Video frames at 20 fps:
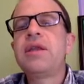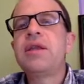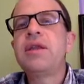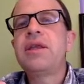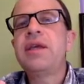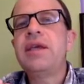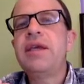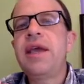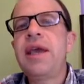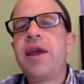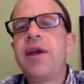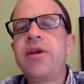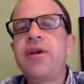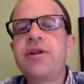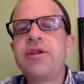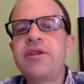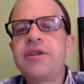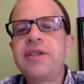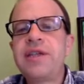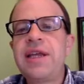The
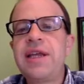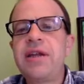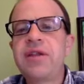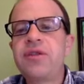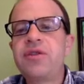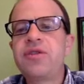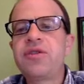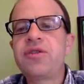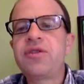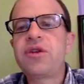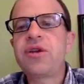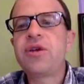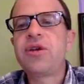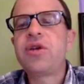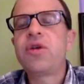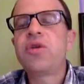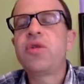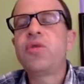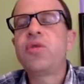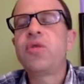aorist tense
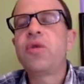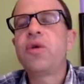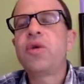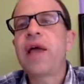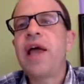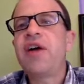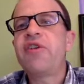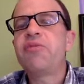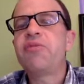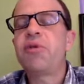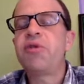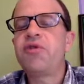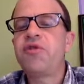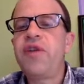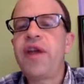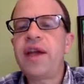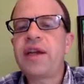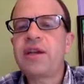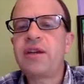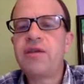will have
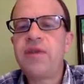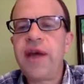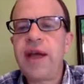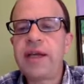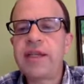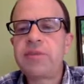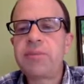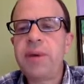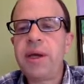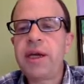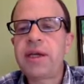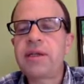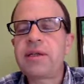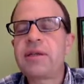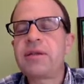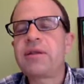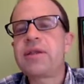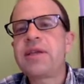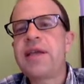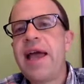perfective
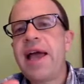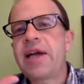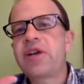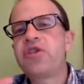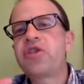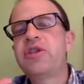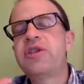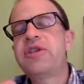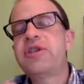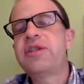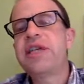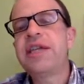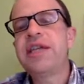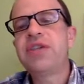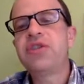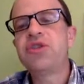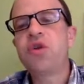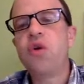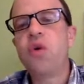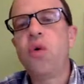aspect, the action seen
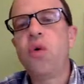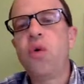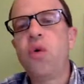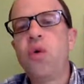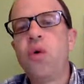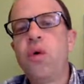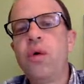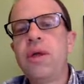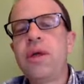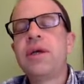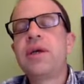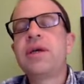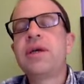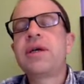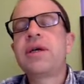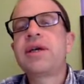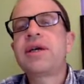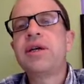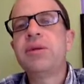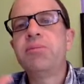as a whole,
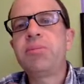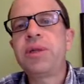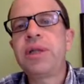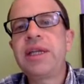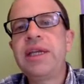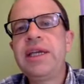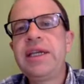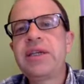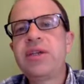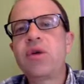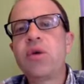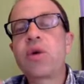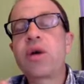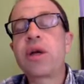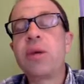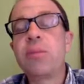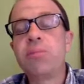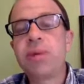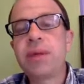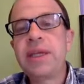complete or
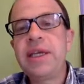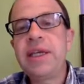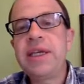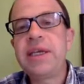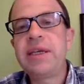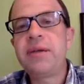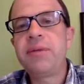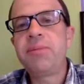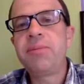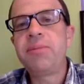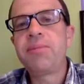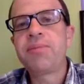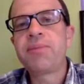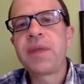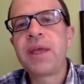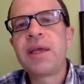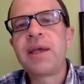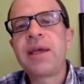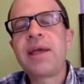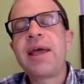completed,
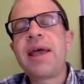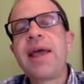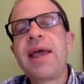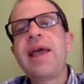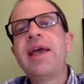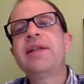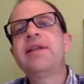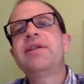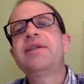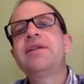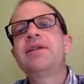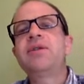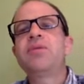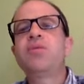and